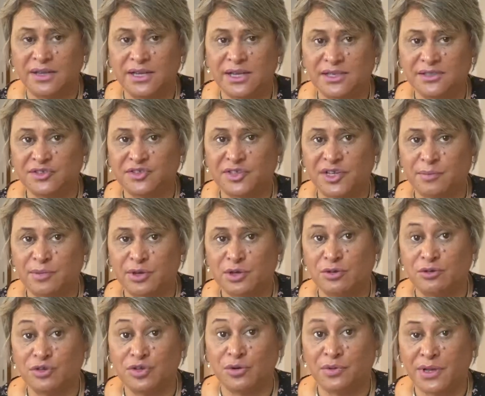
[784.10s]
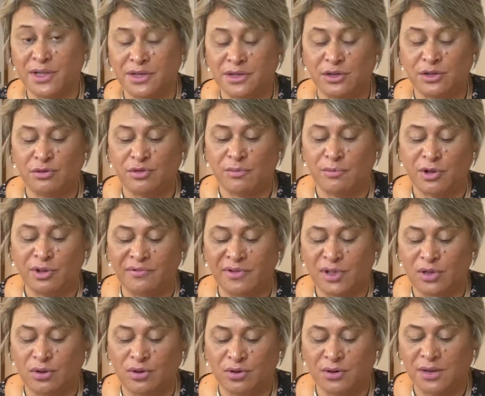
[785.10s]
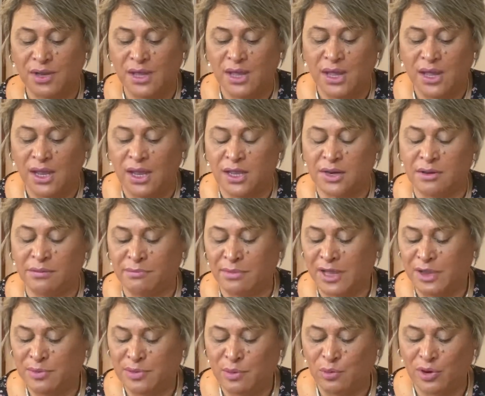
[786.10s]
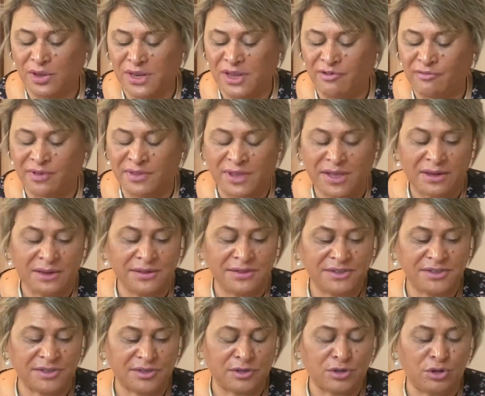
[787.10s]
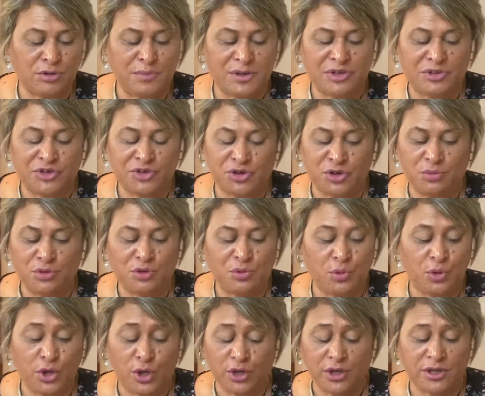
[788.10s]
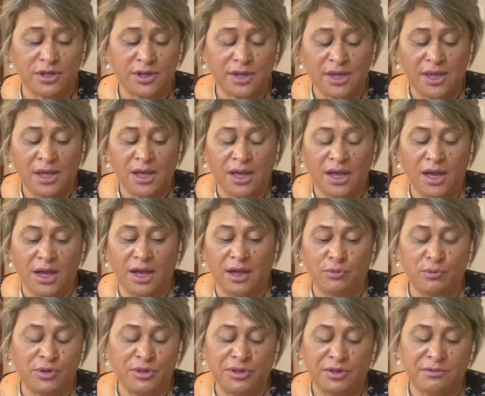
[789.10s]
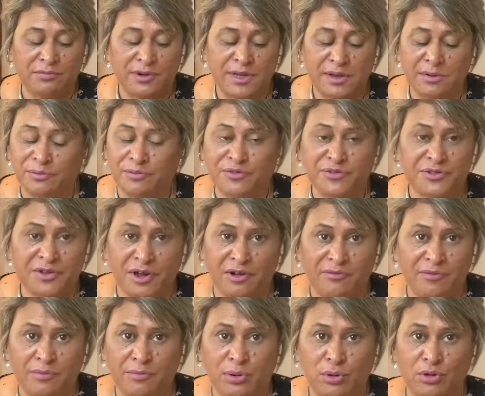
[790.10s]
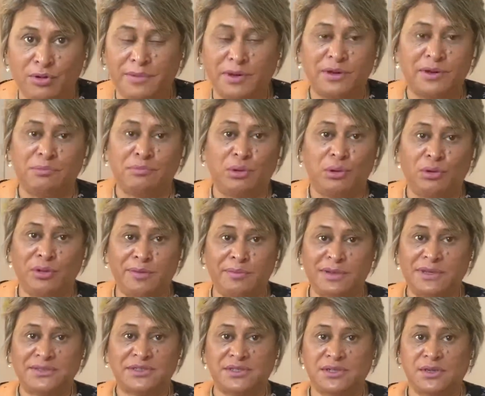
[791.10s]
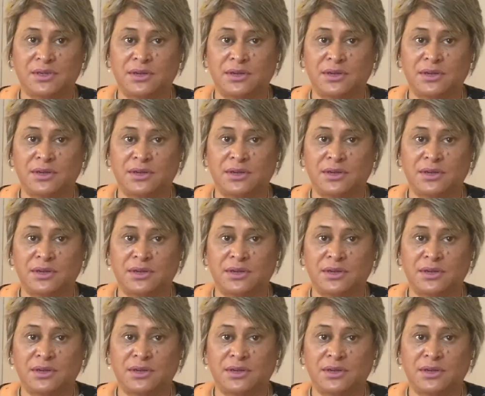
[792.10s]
next step, and you're doing it, you're moving on. And it may be whatever that is. It could be to do with work, whether it be self-employment, employment,